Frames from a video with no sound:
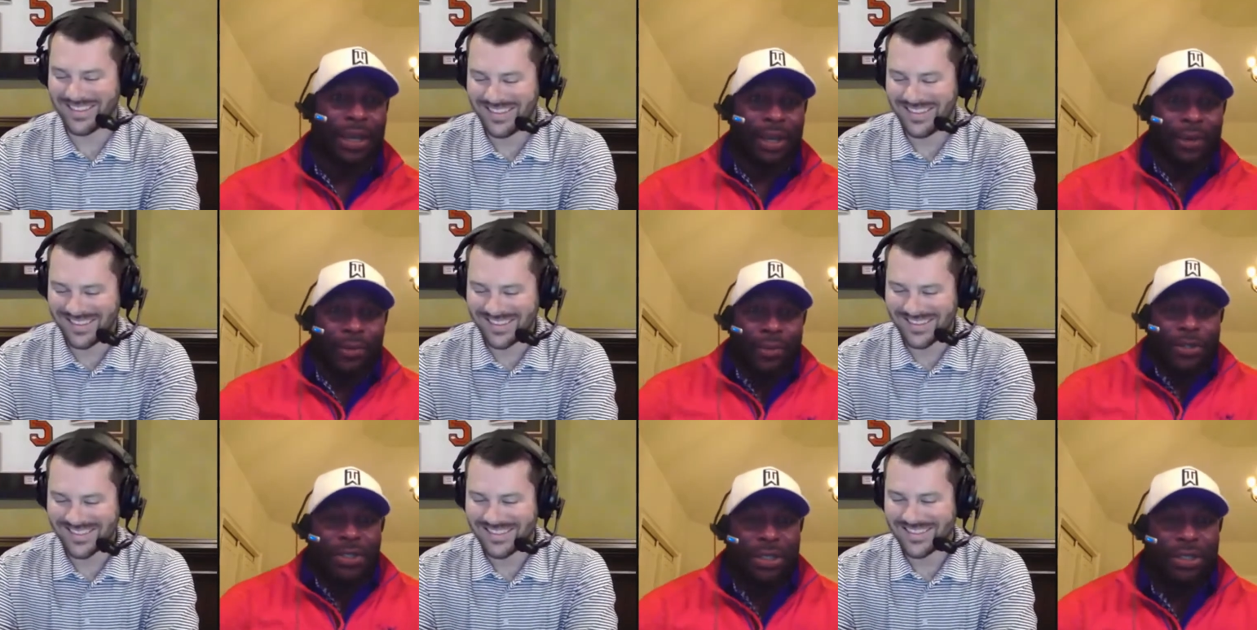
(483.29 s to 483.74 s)
Speaker 1: it
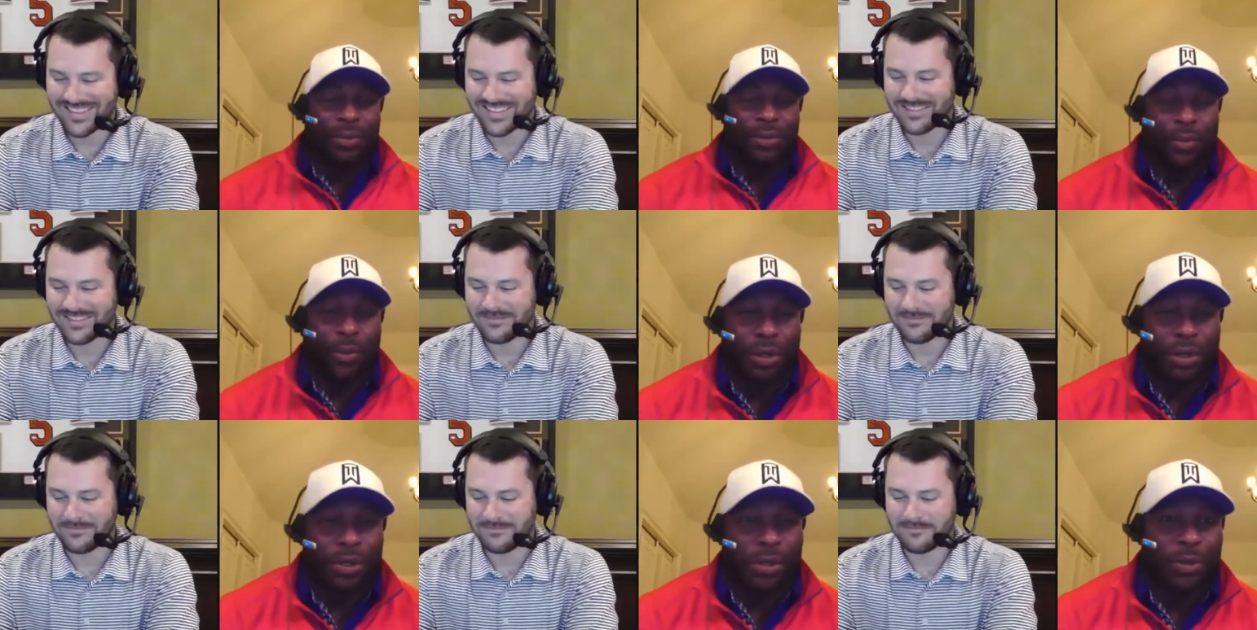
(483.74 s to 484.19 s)
was just
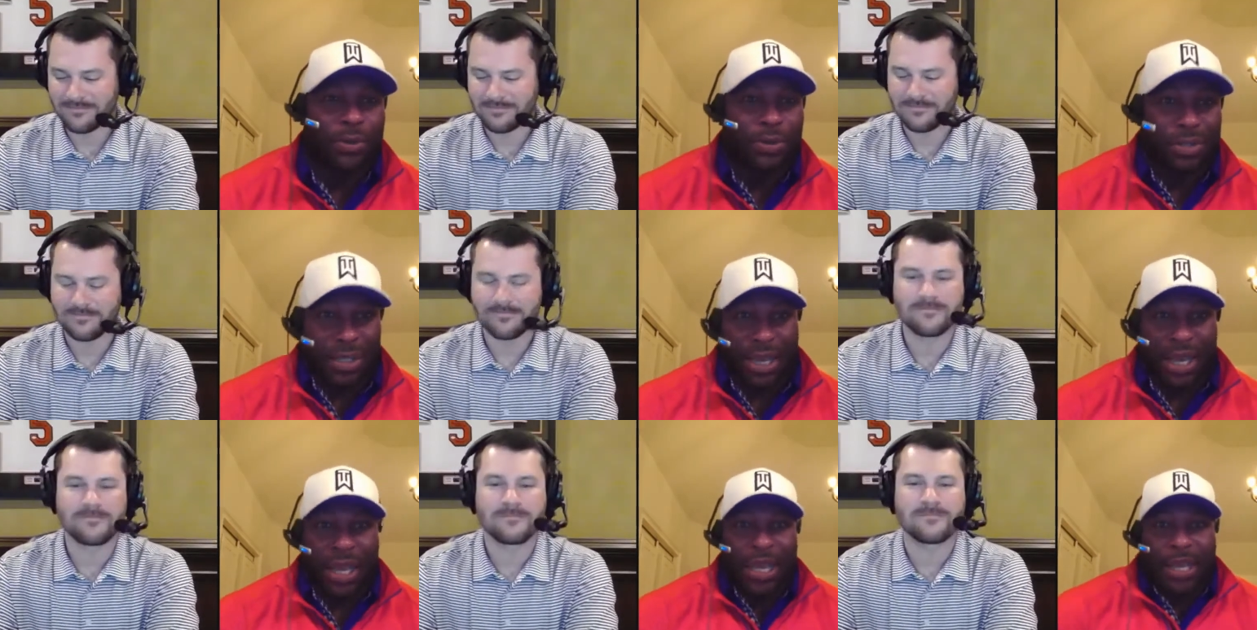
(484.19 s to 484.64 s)
one of those
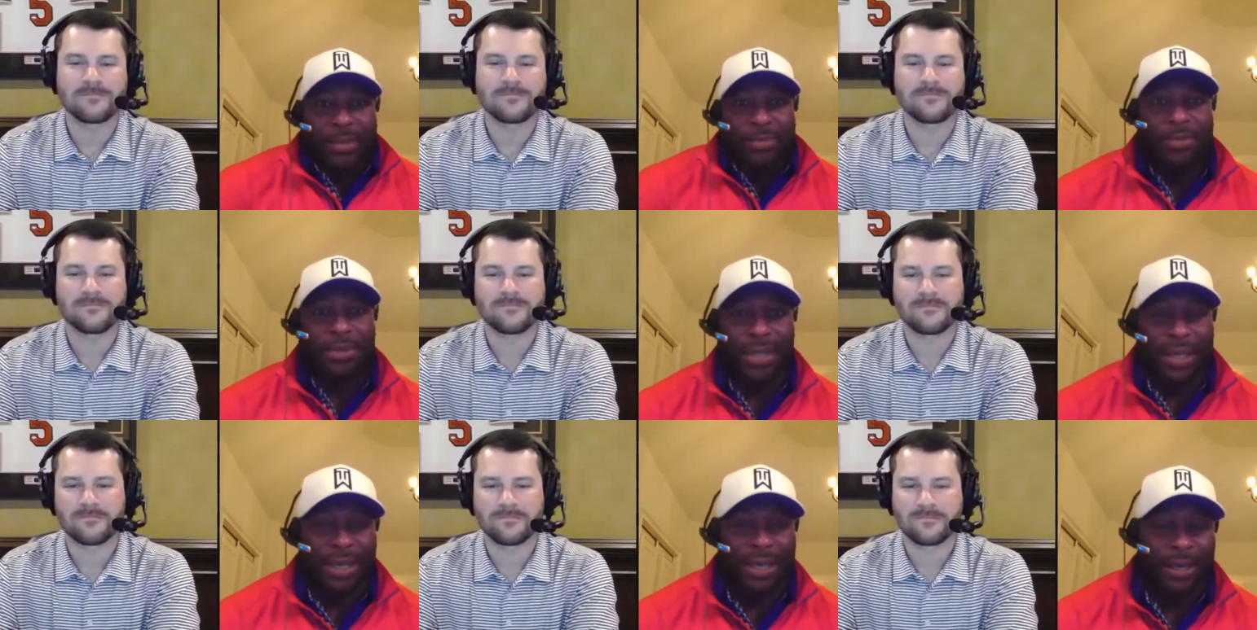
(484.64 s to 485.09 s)

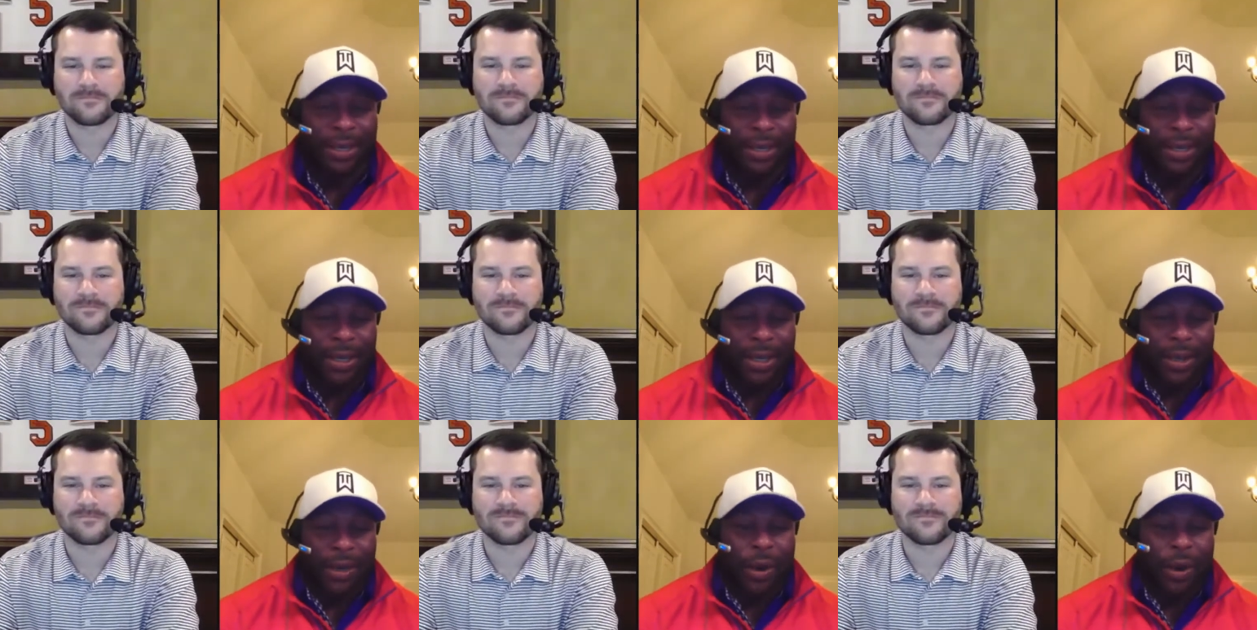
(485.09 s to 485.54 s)
games, and
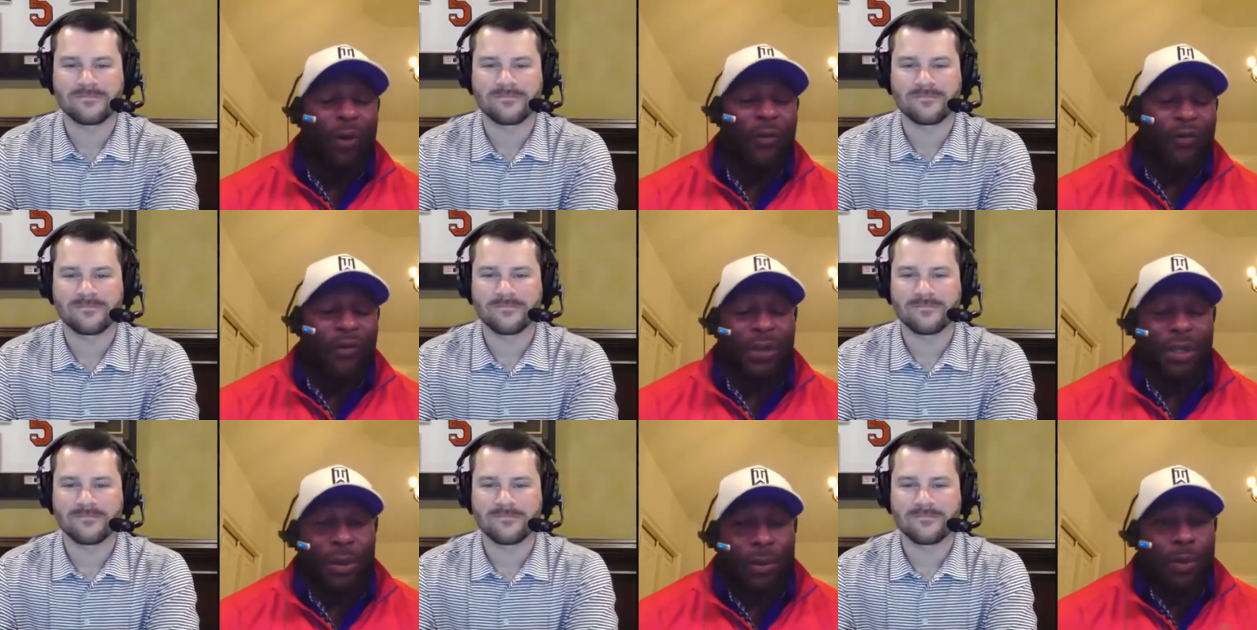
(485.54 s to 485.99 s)

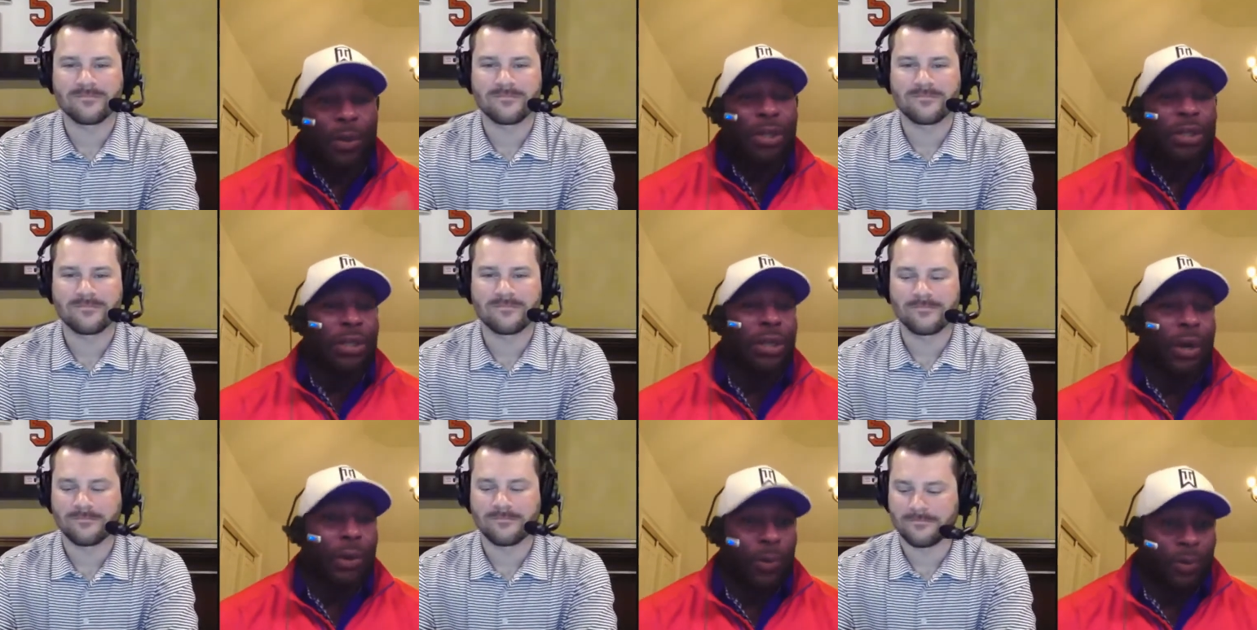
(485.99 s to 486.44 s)
hopefully we
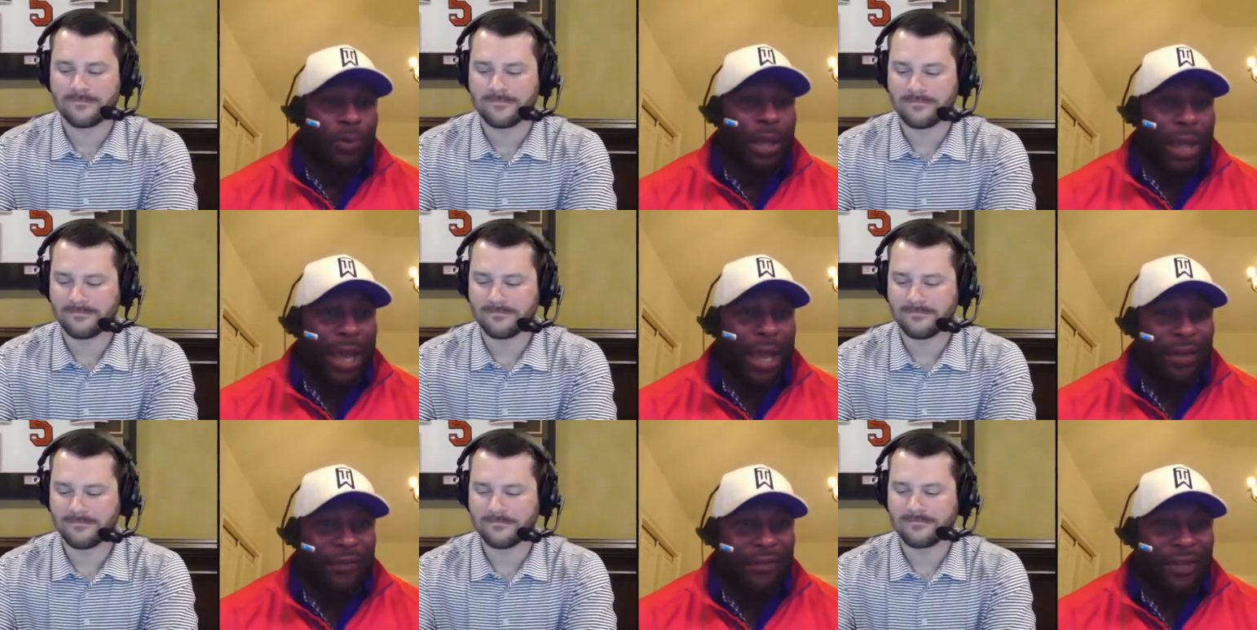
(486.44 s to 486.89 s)
don't
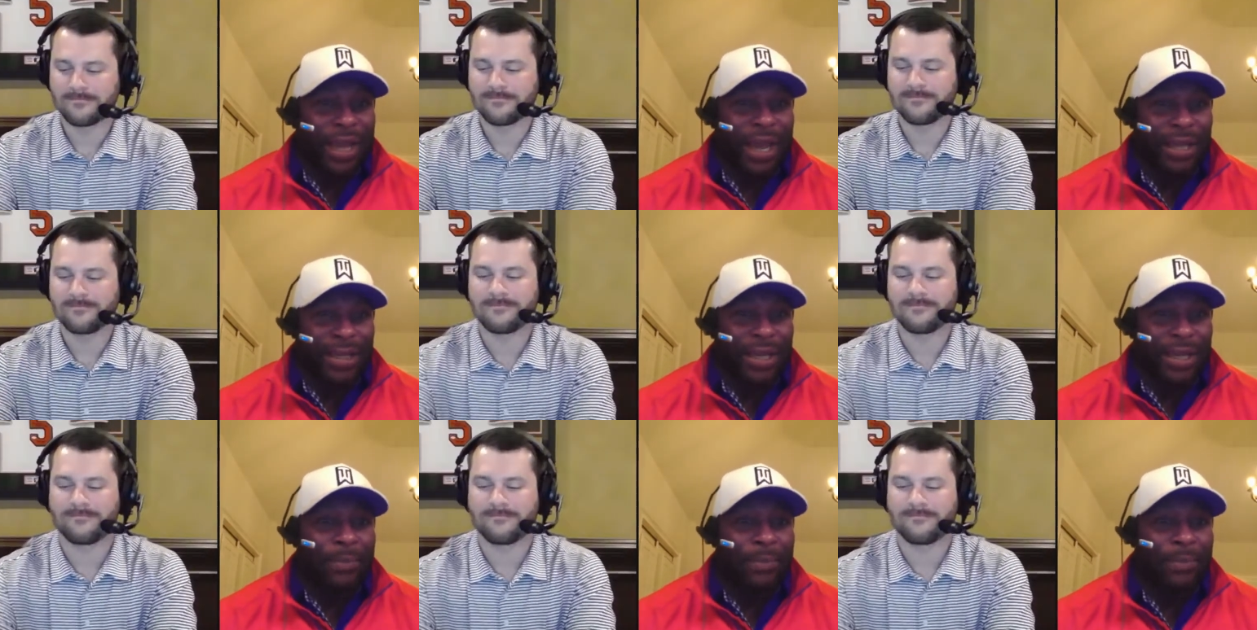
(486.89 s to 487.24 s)
have that.